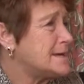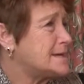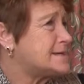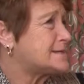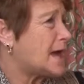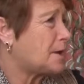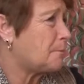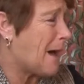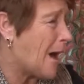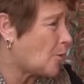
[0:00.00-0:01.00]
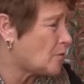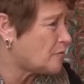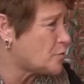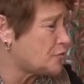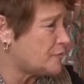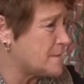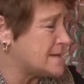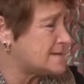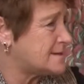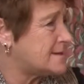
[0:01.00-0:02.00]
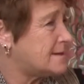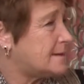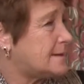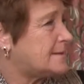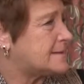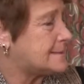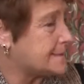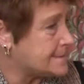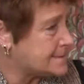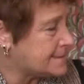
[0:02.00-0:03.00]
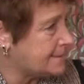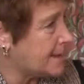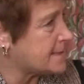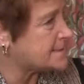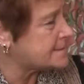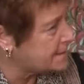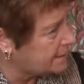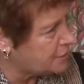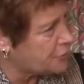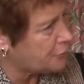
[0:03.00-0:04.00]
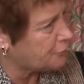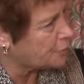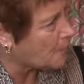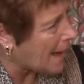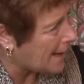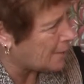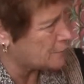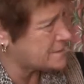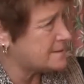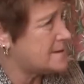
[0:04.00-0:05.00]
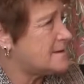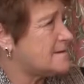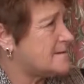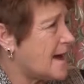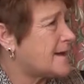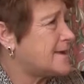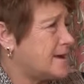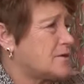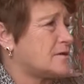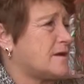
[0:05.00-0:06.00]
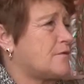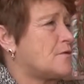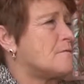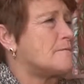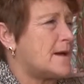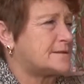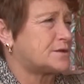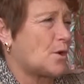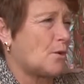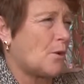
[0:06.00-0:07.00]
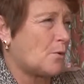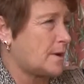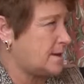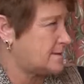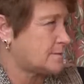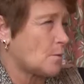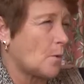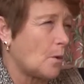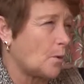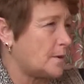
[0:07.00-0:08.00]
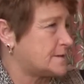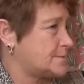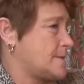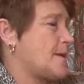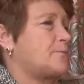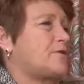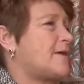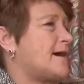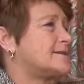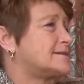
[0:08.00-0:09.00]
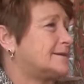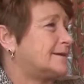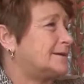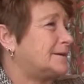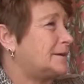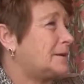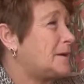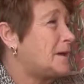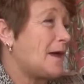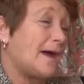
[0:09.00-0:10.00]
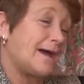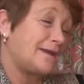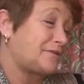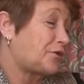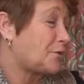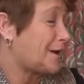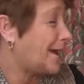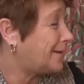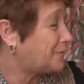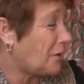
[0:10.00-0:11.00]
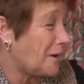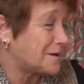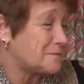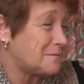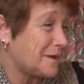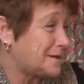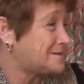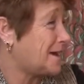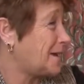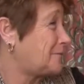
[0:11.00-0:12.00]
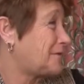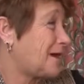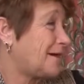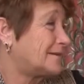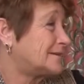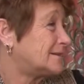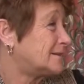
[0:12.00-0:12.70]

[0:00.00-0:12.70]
he's had a bowel movement, the dignity that is needed throughout, that caregiver must always, always remember that. And as you and I have talked many times, Gail,